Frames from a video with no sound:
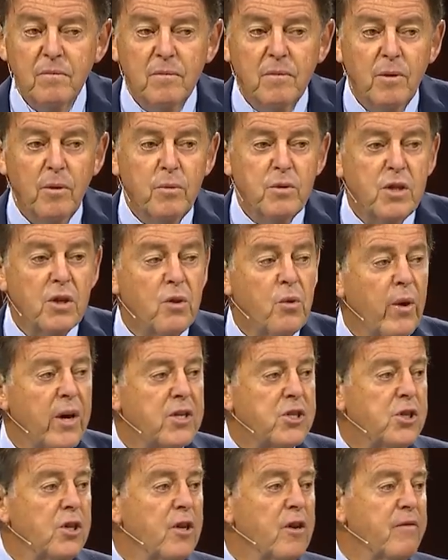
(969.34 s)
It was the
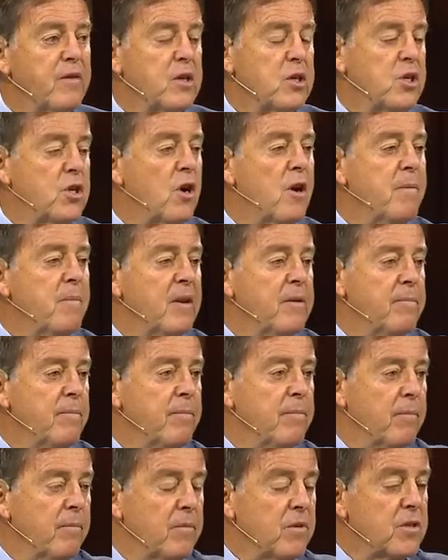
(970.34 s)
question of a
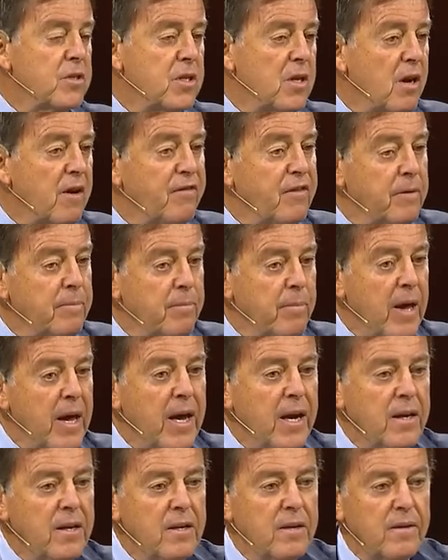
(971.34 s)
servant
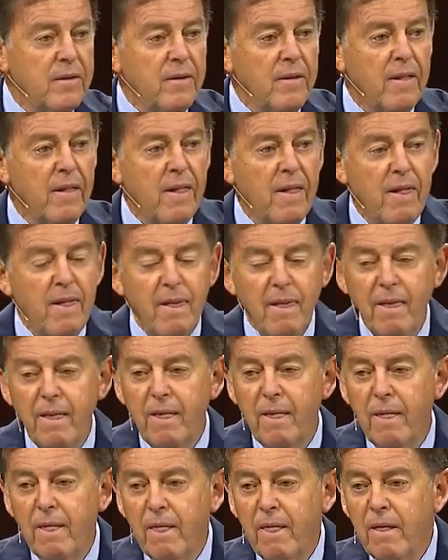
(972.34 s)
maid
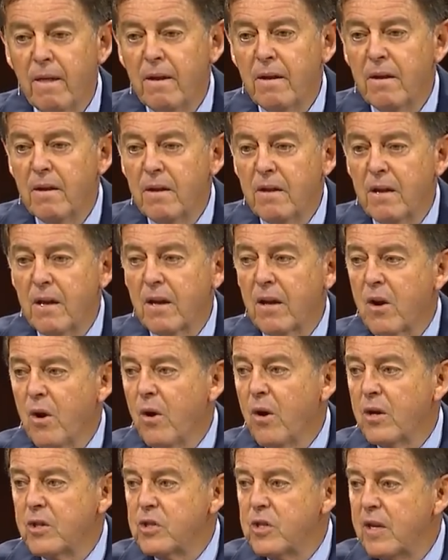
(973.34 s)
that
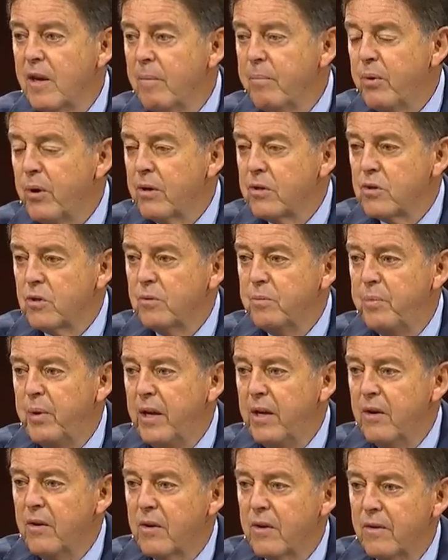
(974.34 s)
caused the Apostle
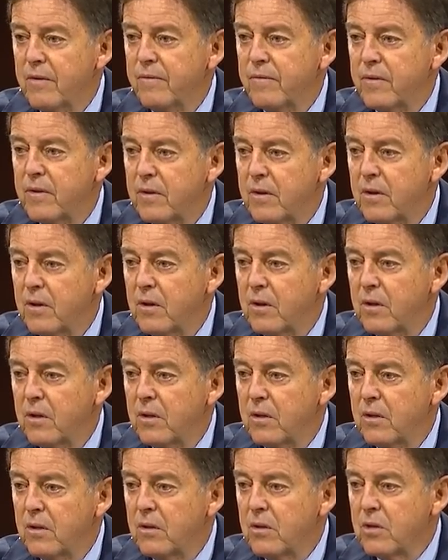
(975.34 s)
Peter
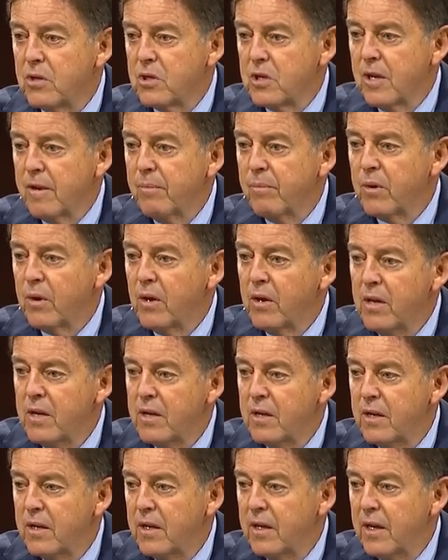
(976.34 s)
to stumble
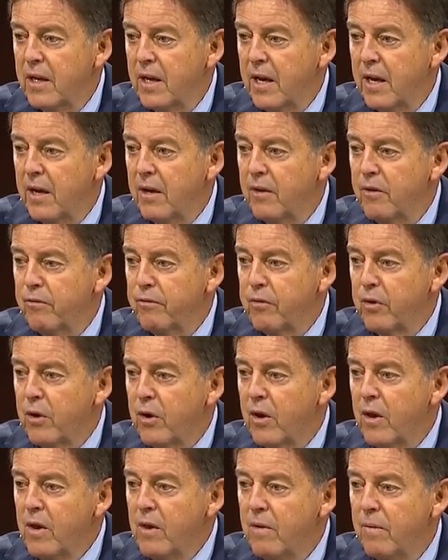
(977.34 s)
and to
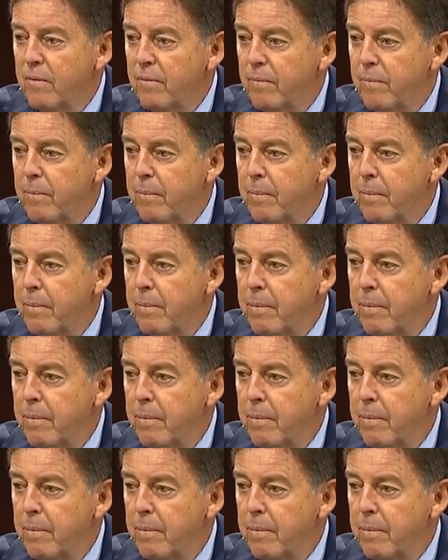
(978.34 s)
fall.